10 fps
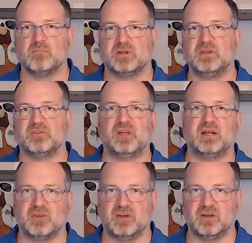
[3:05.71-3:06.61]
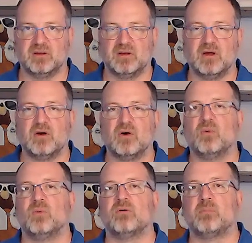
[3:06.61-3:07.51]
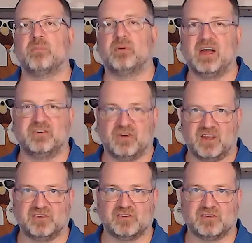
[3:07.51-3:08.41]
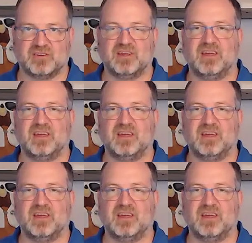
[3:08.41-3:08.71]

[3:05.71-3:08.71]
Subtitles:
But here's the other thing. We will prioritize this.